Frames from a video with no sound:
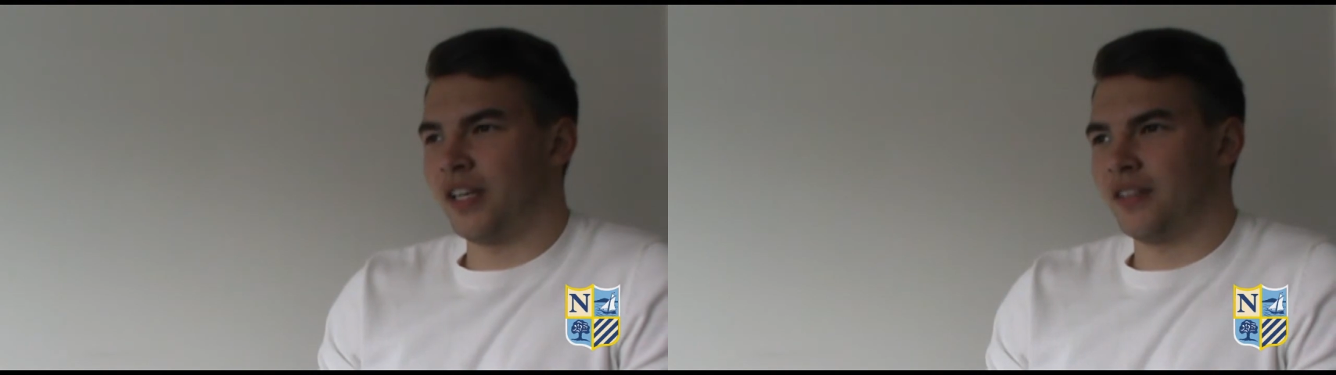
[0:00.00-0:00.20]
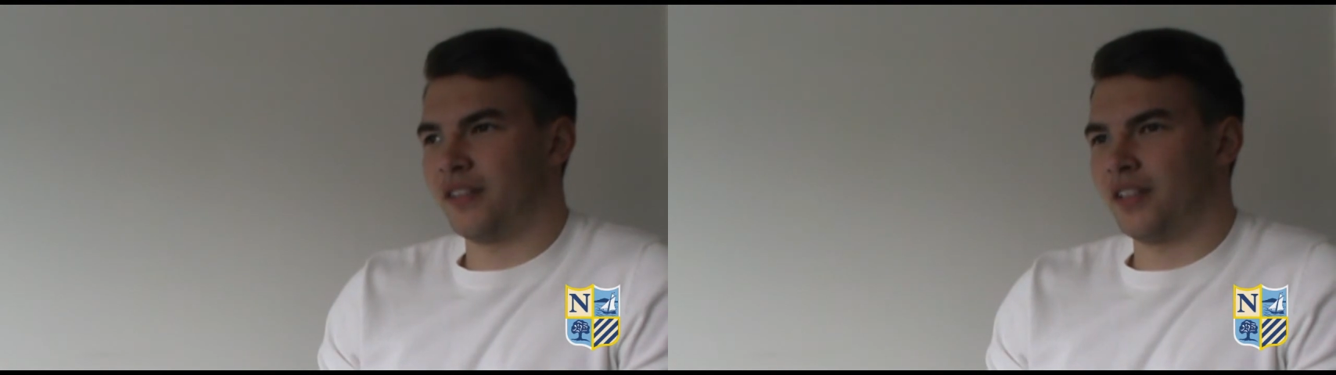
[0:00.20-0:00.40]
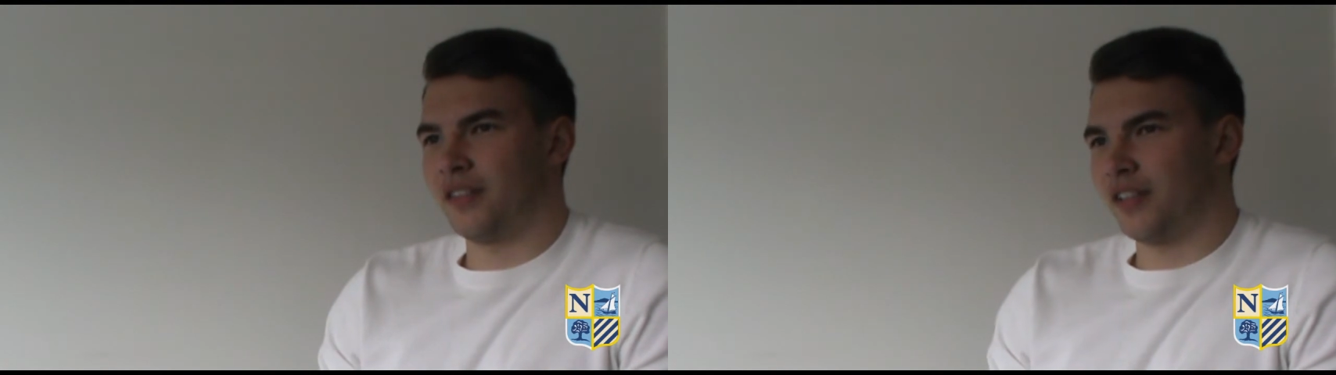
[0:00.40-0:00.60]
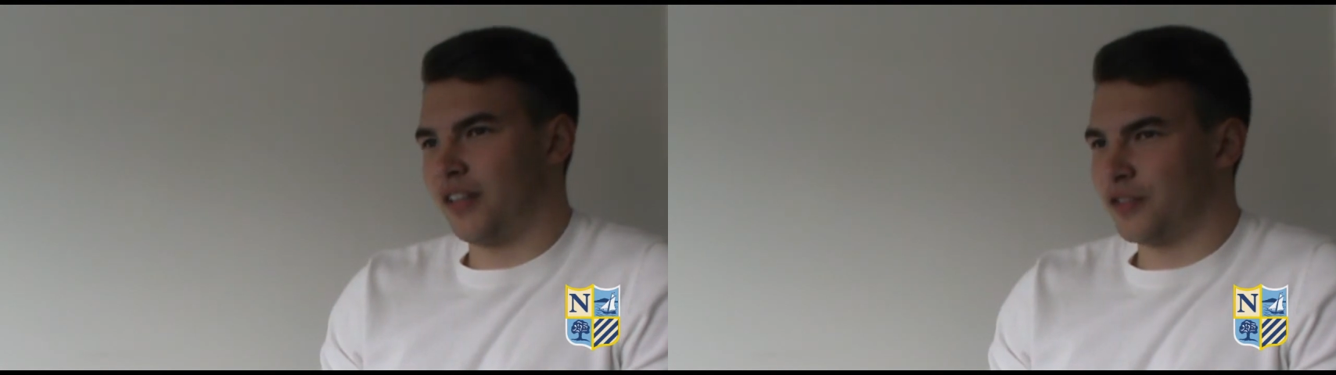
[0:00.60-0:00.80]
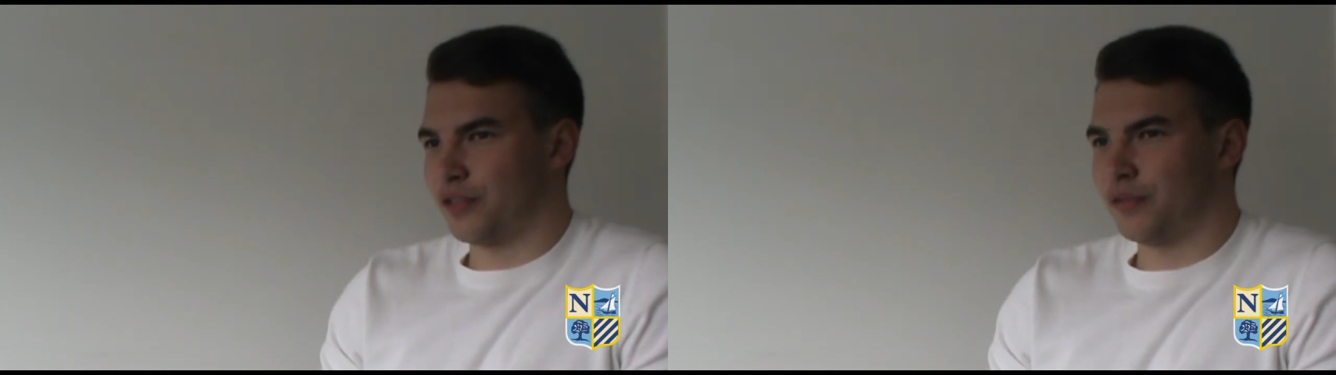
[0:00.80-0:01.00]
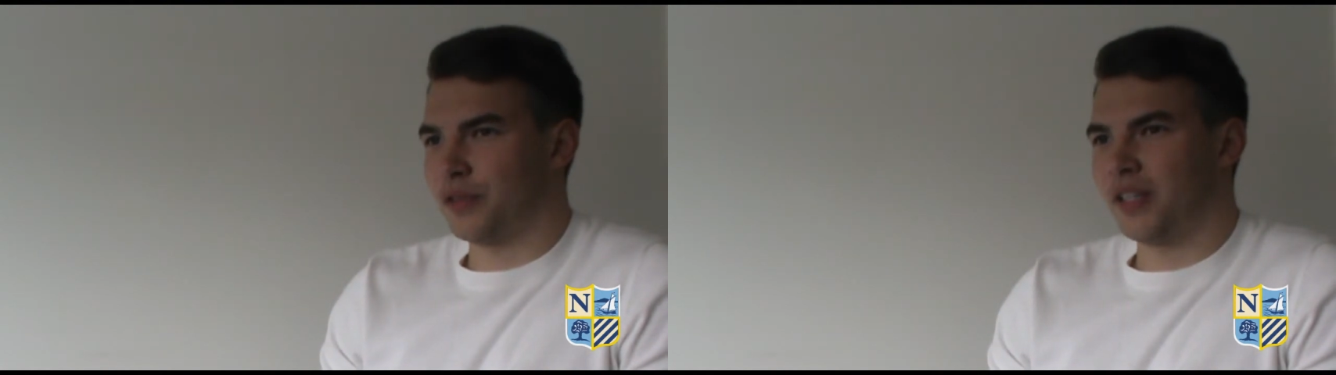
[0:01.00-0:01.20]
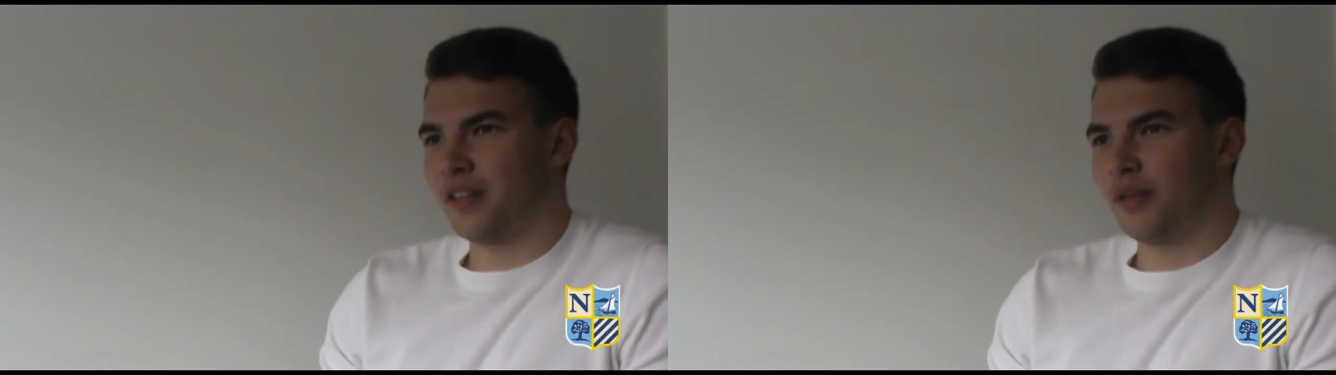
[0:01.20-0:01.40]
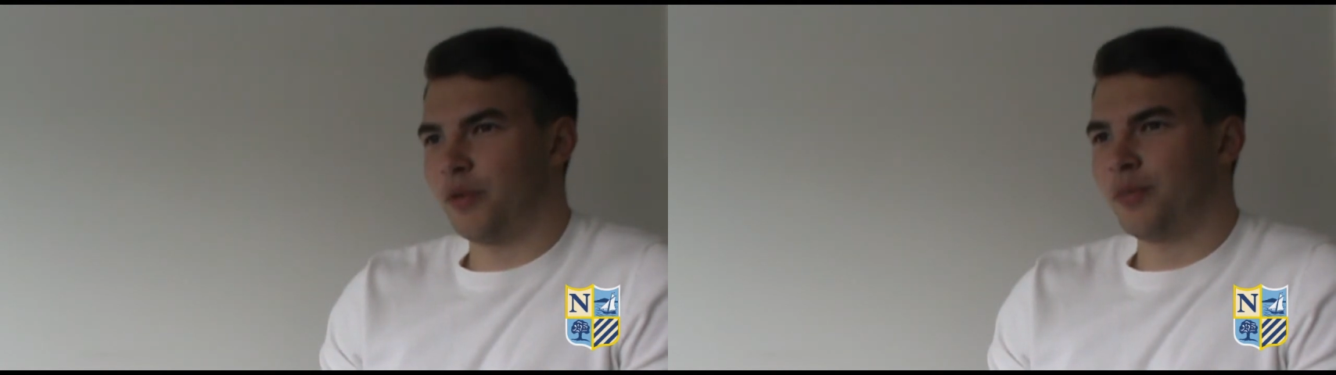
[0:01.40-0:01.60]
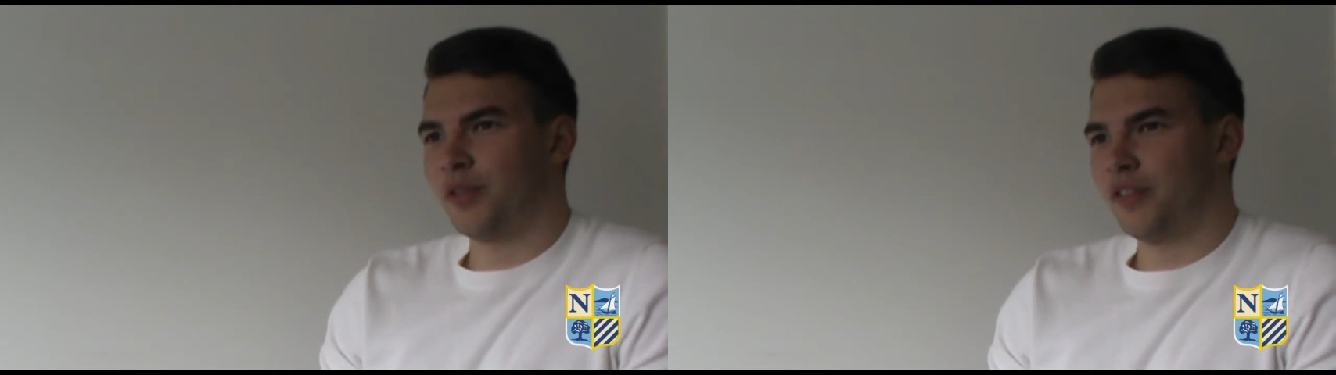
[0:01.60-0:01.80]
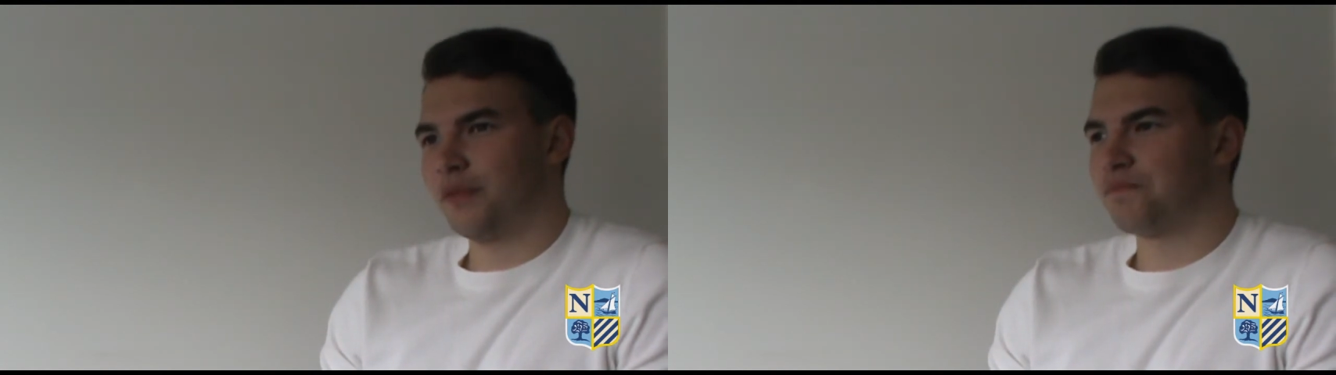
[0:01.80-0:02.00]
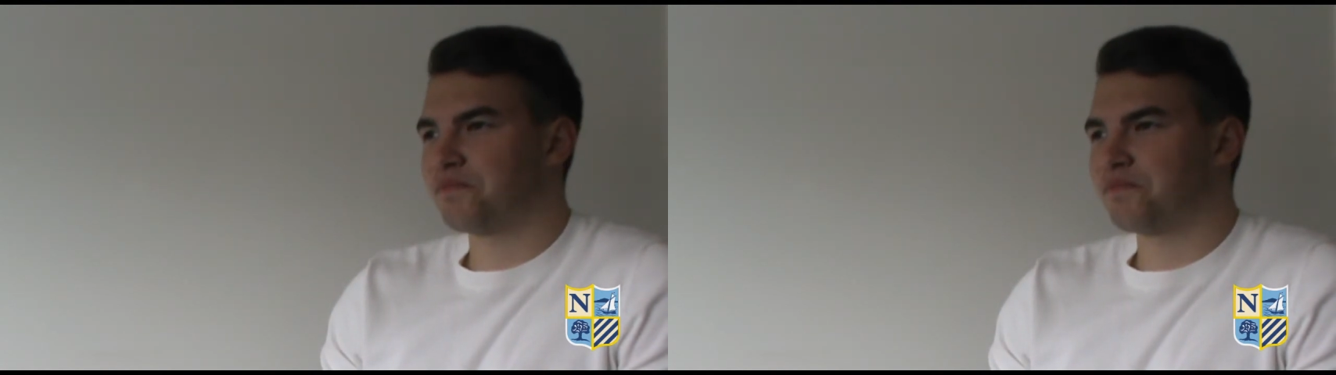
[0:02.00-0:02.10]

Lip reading: and international food at the moment.